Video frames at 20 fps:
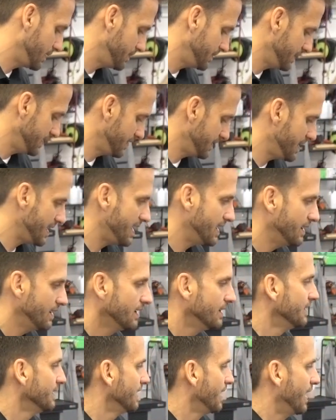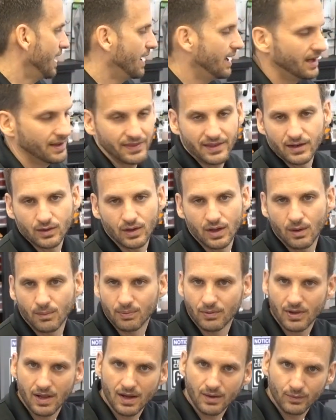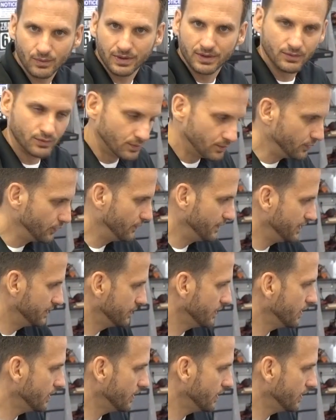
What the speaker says: a bit of that. That'll help a lot when removing